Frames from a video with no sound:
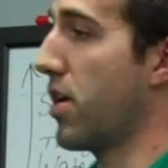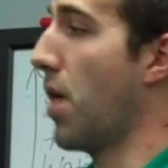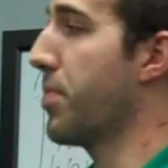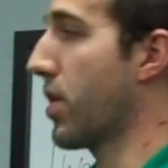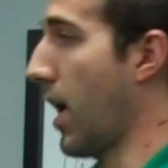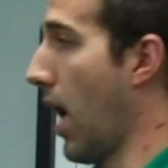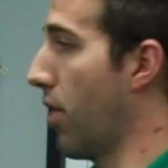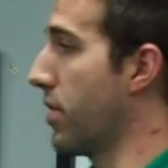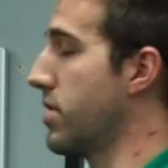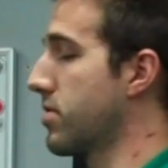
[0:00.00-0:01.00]
up your
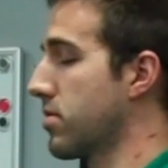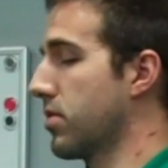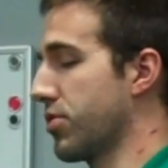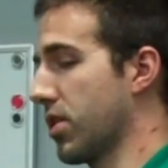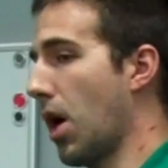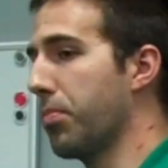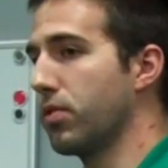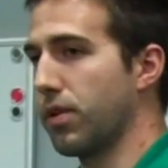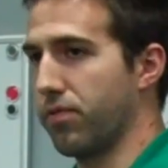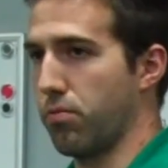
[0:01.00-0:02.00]
calories, there's a couple
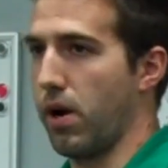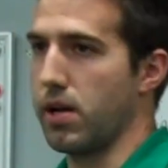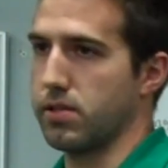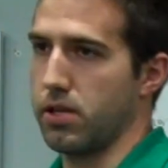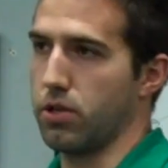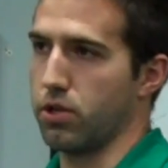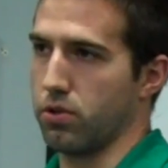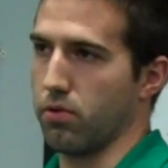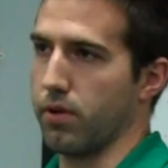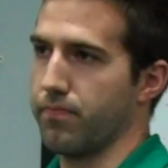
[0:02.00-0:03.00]
of different ways that you can
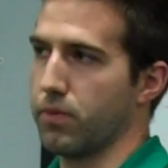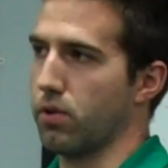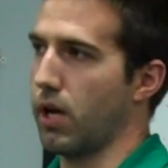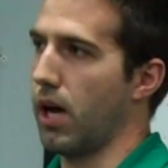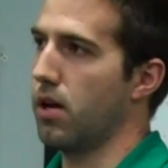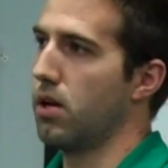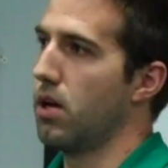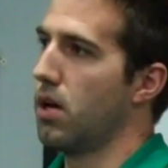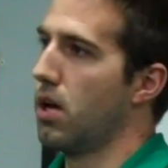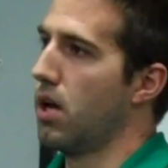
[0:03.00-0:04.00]
do it, okay?
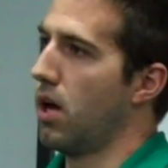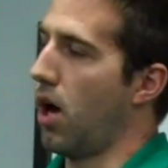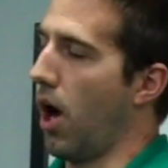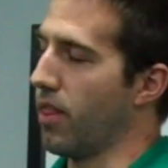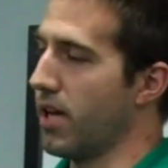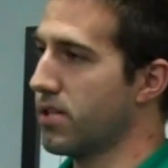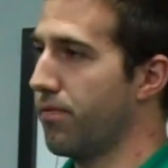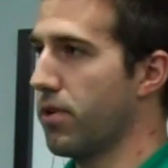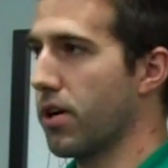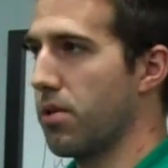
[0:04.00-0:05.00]
Unless
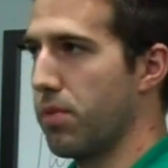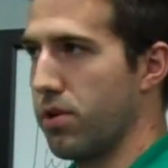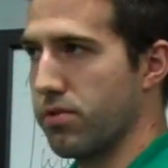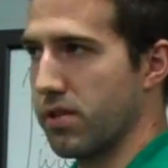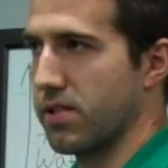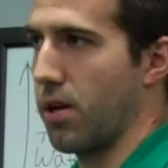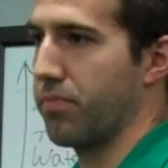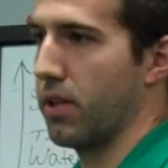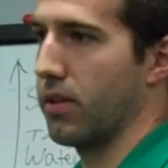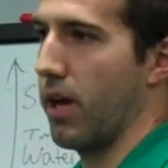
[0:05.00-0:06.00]
if you're going to be using
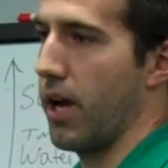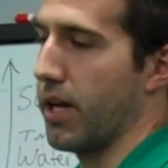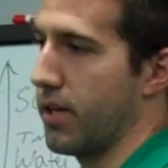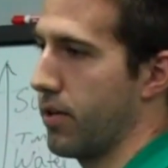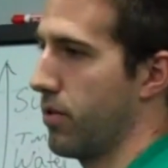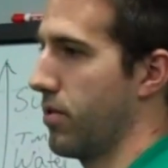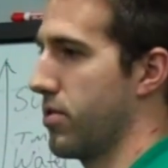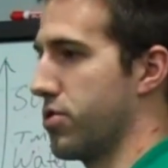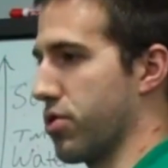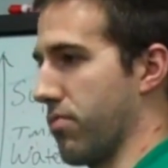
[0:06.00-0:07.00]
something like
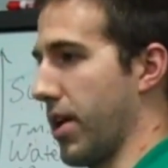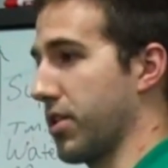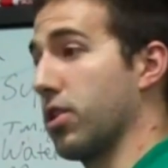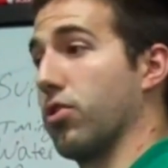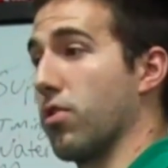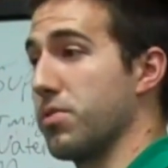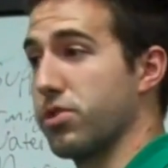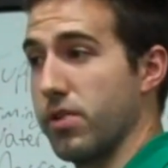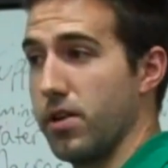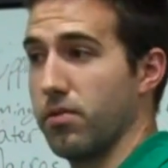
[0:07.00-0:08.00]
direct
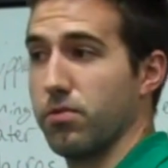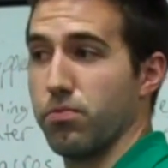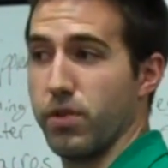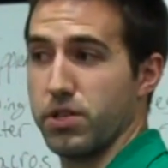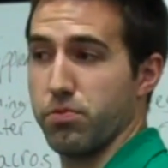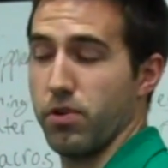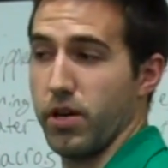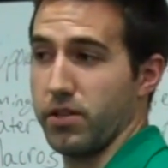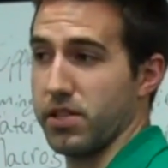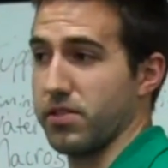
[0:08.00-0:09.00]
calorimetry, which
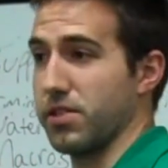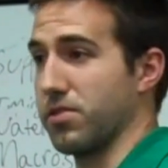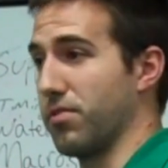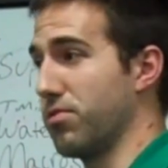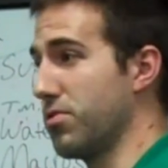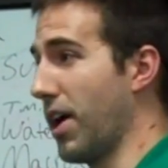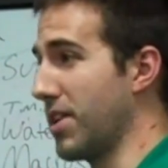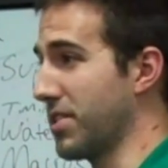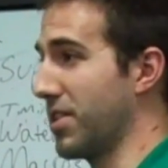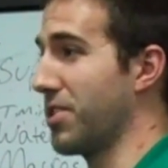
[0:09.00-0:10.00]
would consist of you
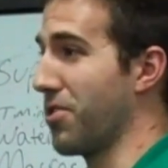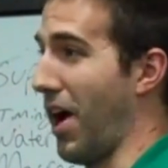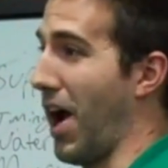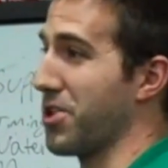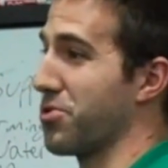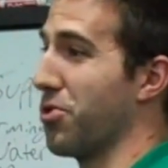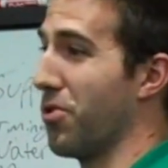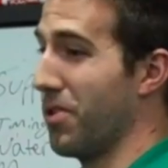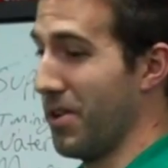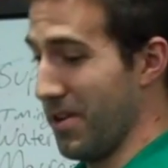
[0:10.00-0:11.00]
guys getting your actual,